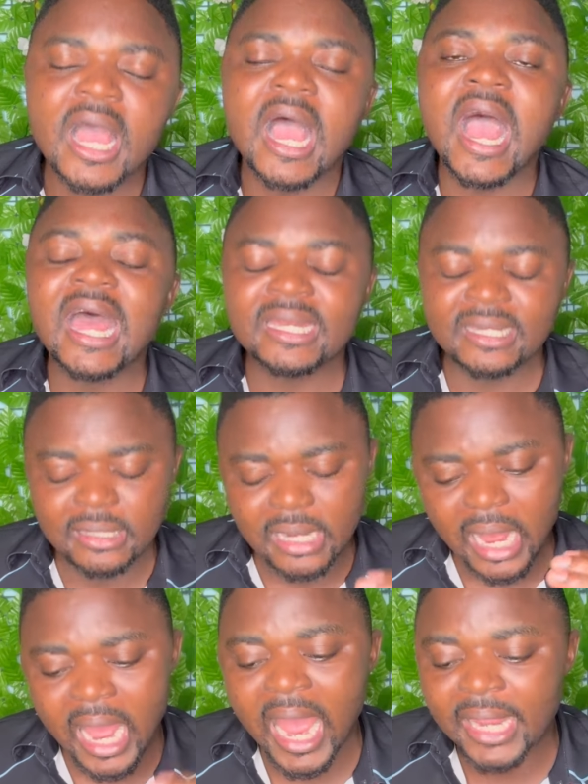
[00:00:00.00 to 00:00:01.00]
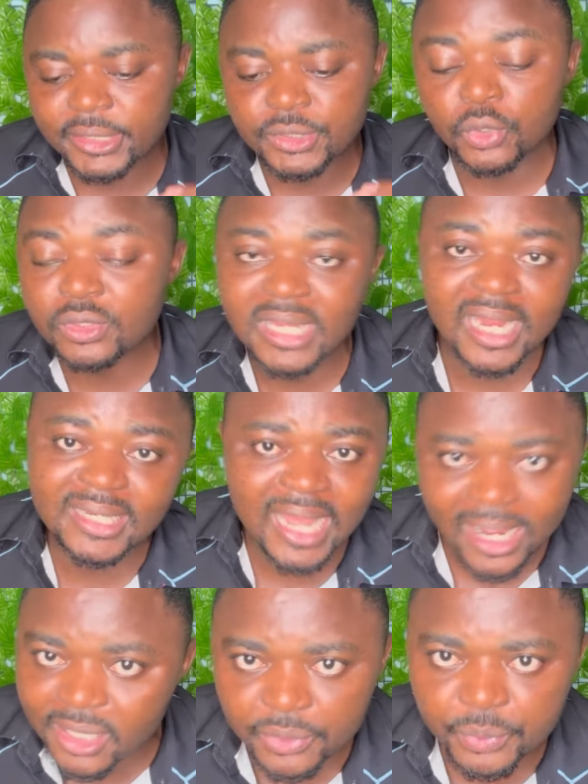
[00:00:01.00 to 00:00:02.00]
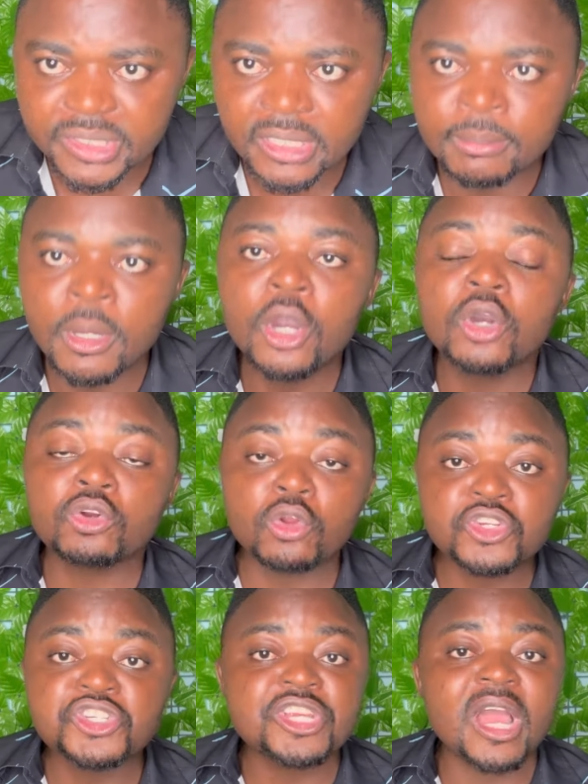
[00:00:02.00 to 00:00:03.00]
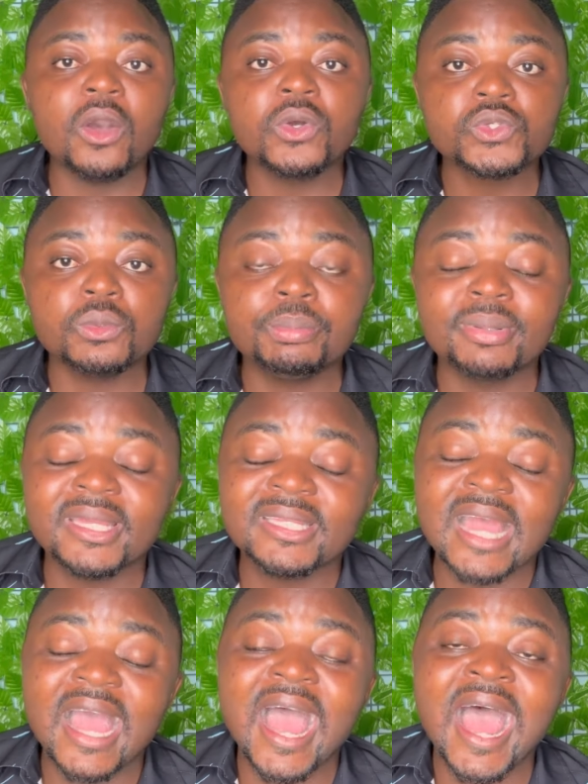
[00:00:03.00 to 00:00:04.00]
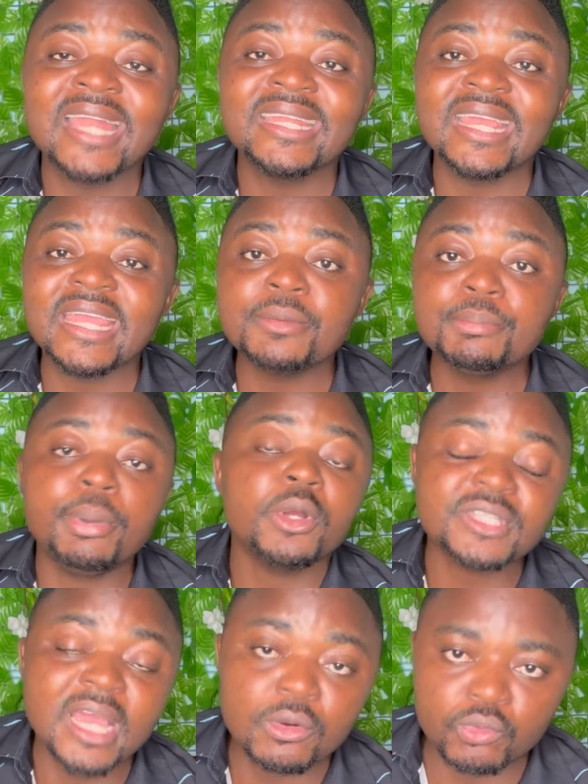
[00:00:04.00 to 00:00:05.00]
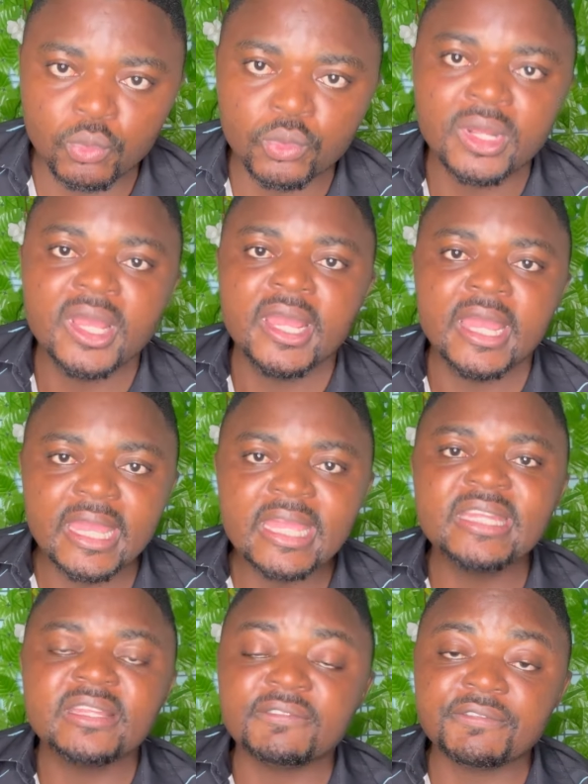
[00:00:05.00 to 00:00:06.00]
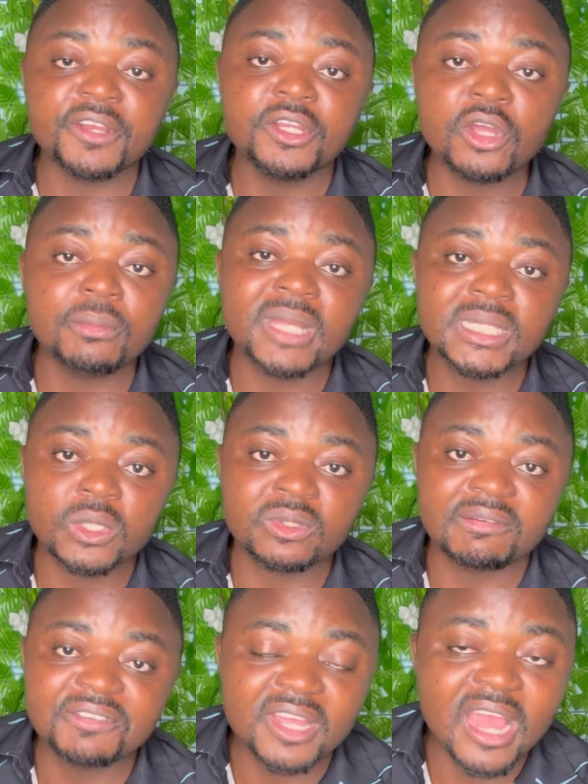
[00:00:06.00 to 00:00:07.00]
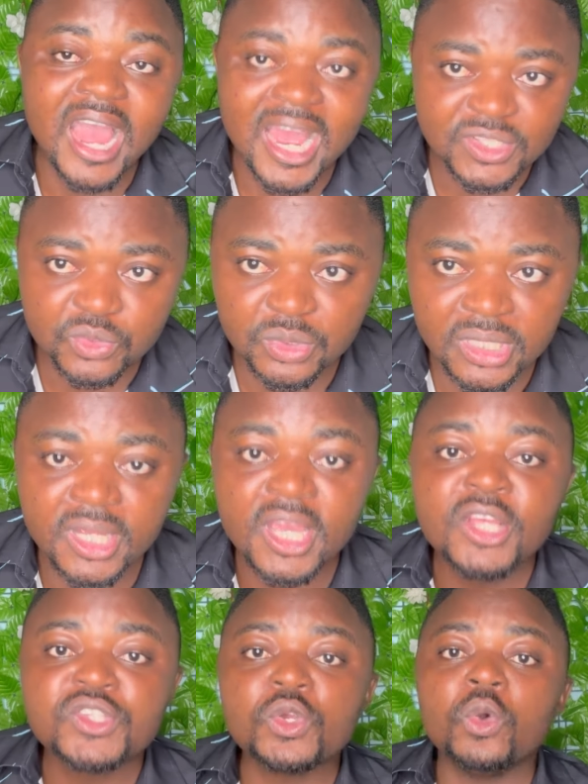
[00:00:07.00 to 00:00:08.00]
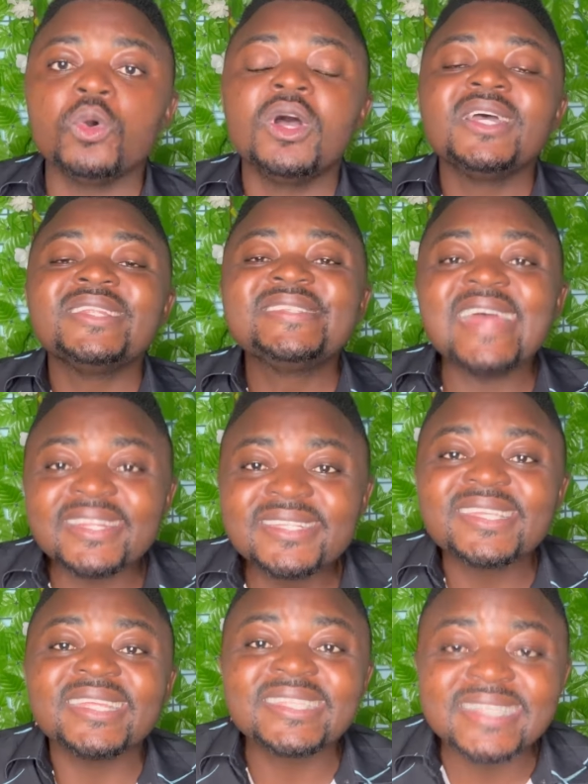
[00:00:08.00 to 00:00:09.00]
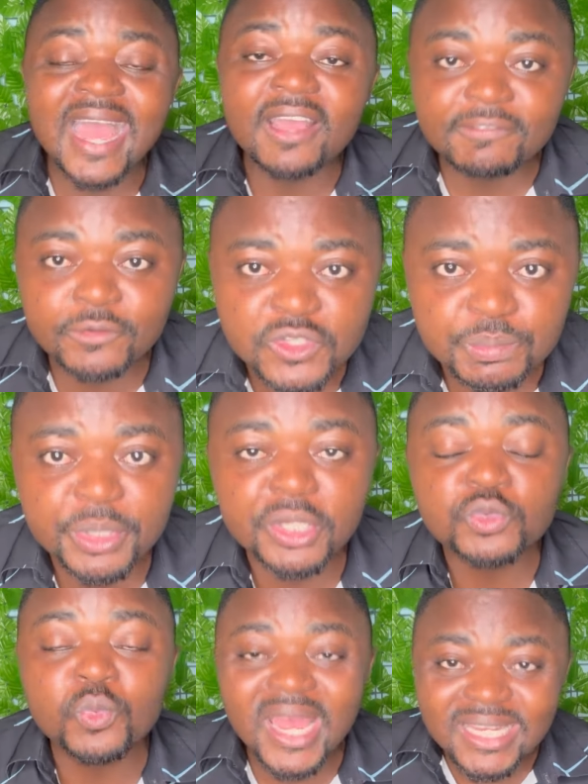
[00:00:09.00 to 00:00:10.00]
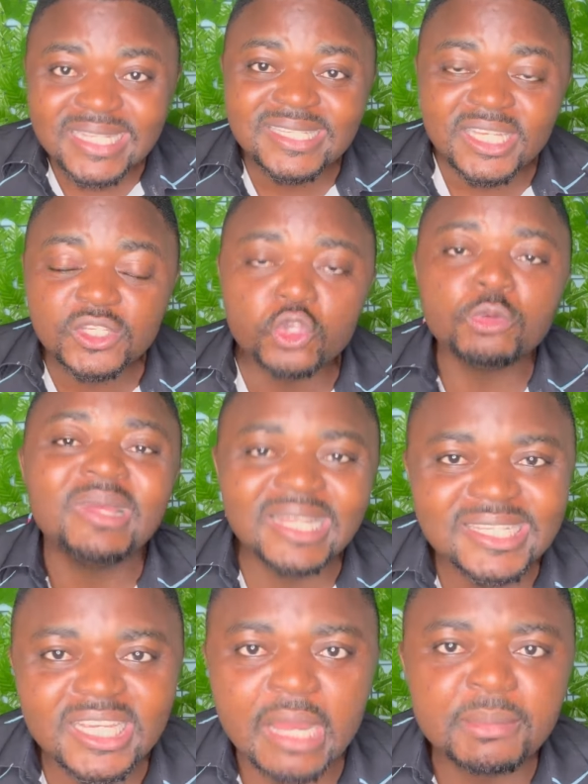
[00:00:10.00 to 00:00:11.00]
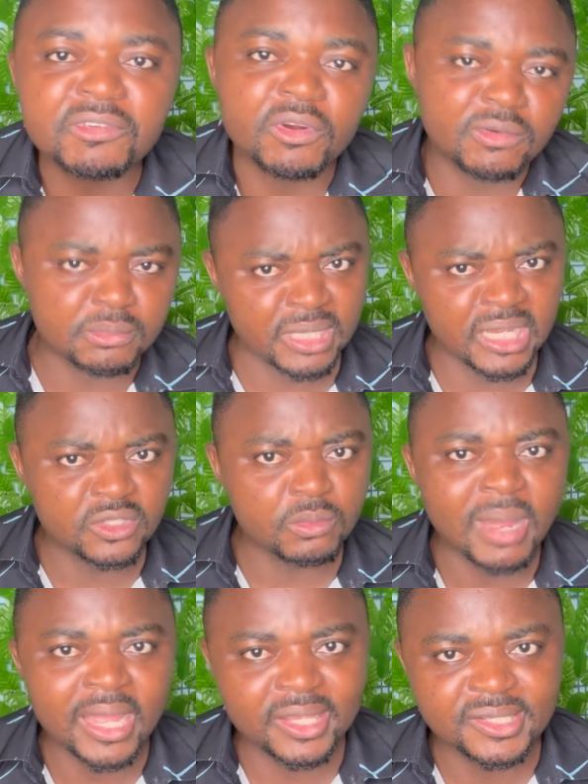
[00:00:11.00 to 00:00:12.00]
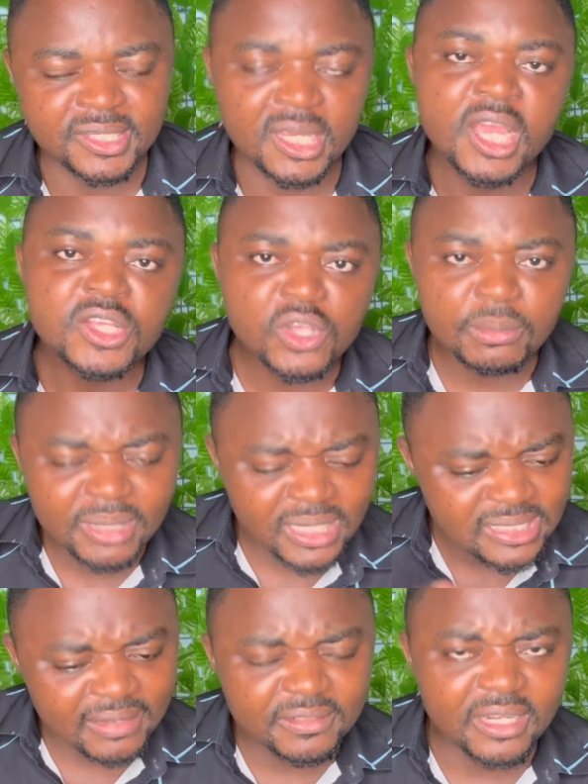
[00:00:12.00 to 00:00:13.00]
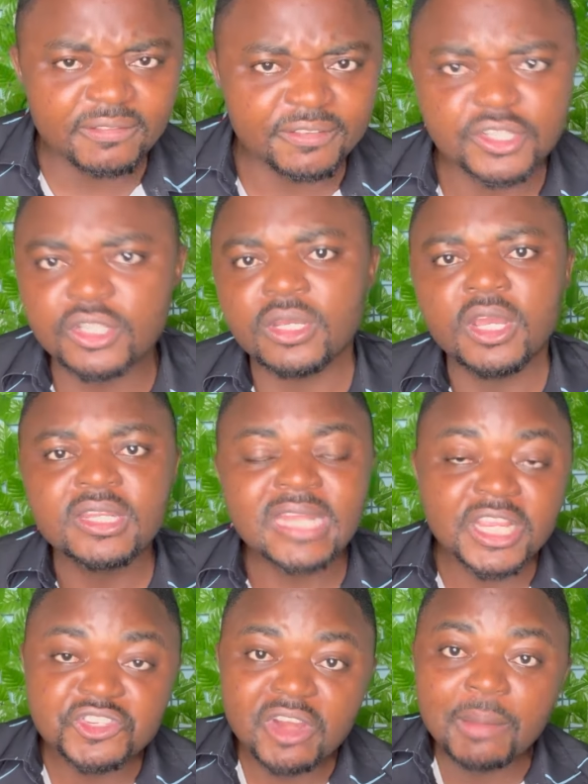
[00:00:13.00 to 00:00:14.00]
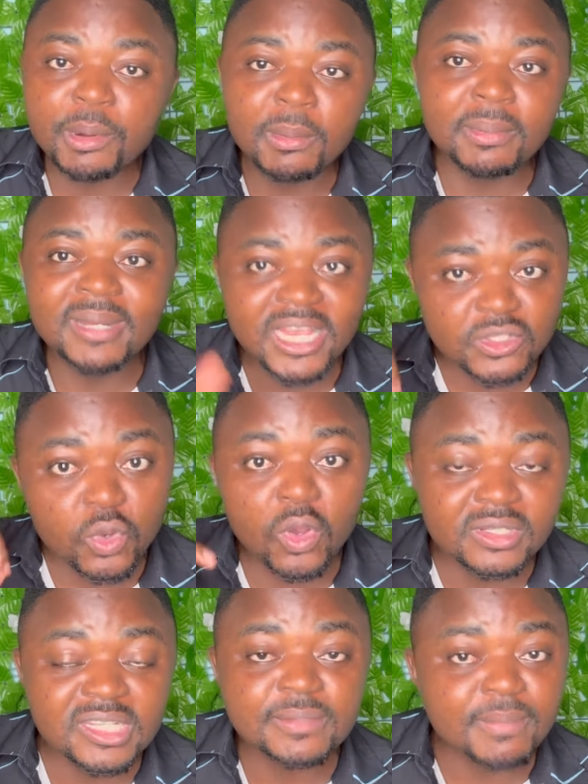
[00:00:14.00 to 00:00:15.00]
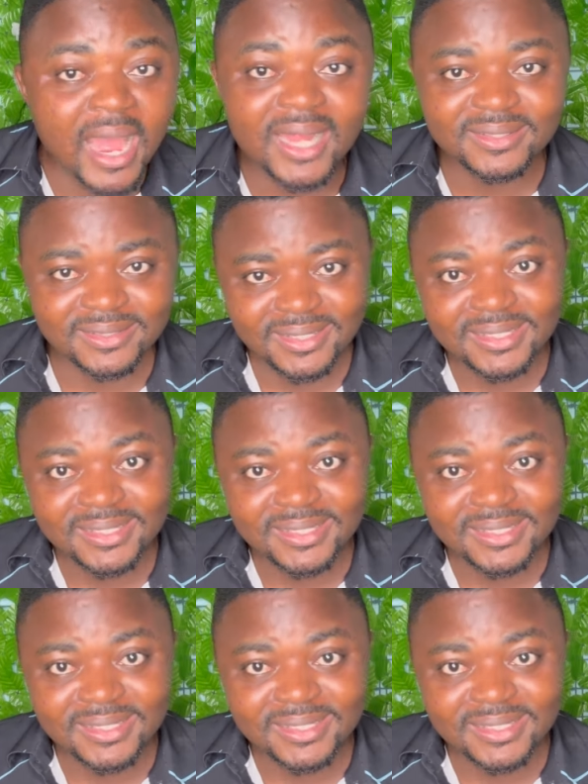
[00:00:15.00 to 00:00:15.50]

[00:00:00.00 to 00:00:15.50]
And I totally agree with him. Russia also played an important role in the freedom that South Africa has today. So that is a thankful spirit. Where is this humility coming from Gayton Mckenzie? Something is definitely fishy. Nigeria probably has called this man.